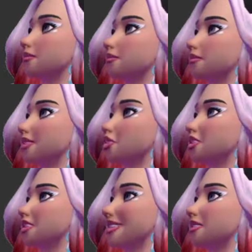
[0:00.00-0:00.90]
let's
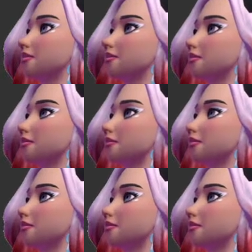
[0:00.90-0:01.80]
do it.
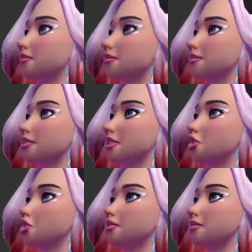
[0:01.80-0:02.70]

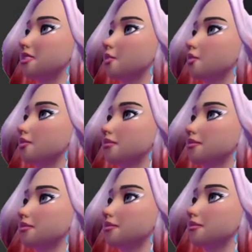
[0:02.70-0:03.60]
Let's do it.
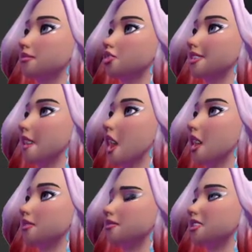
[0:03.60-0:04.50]
So if
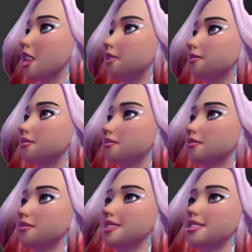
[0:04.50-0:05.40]
I tab
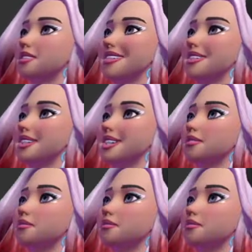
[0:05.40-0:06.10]
and A,